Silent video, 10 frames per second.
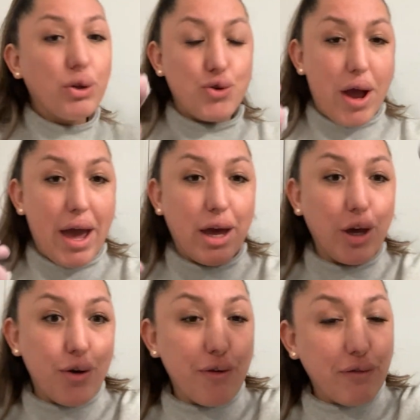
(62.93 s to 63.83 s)
dry
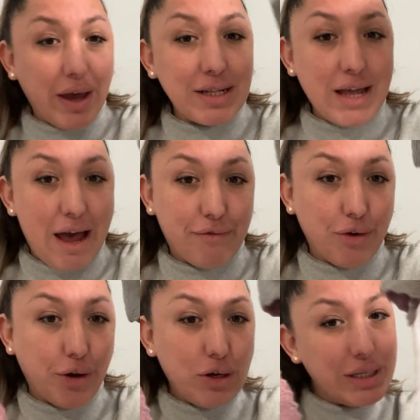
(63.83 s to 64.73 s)
your face after
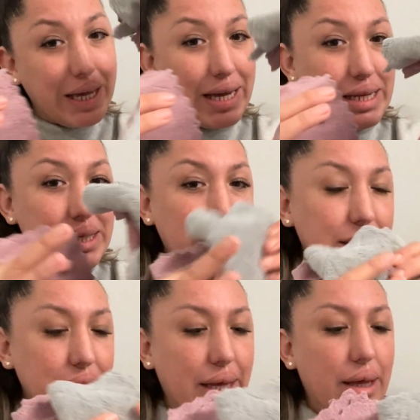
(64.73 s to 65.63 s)
your
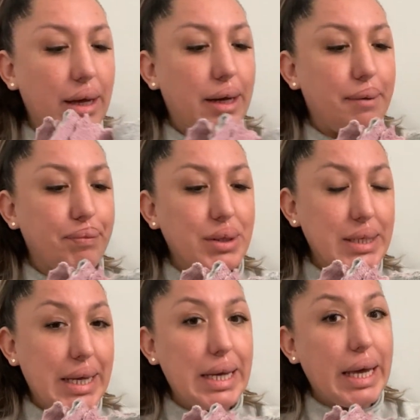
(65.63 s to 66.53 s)

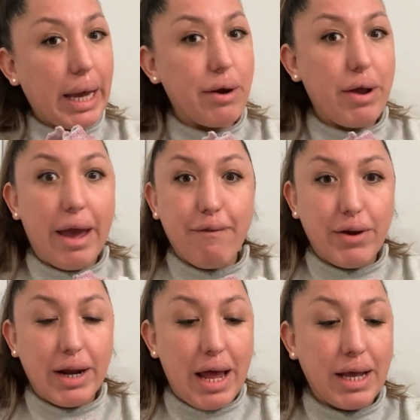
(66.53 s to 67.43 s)
skincare
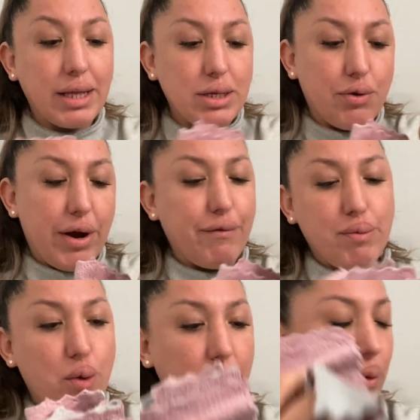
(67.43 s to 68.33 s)
every day, so every
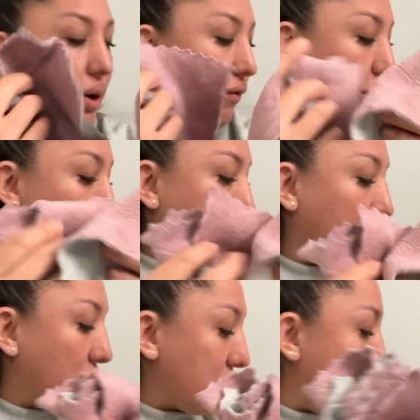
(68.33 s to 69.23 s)
morning, whenever you want to
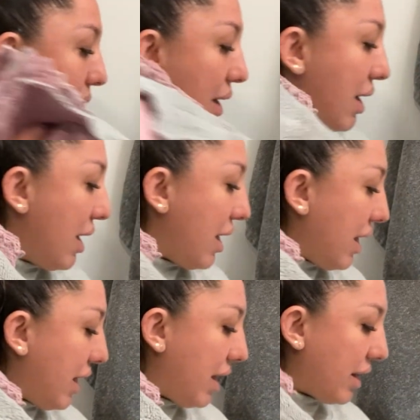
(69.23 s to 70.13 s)
use them,
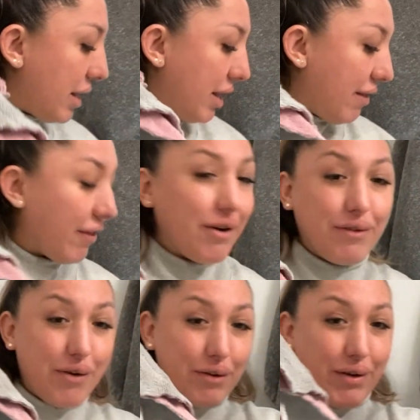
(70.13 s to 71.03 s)
and they're
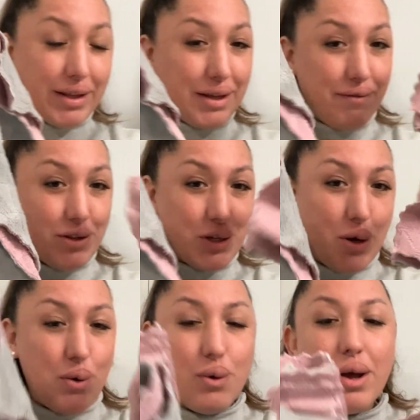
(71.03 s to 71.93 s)
very effective.
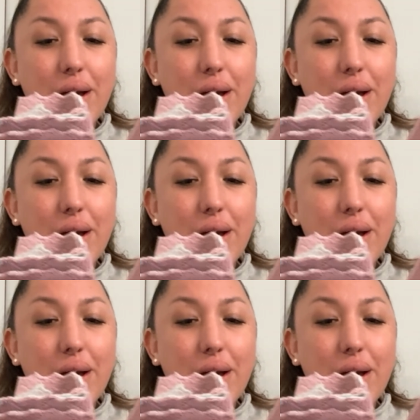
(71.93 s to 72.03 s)
So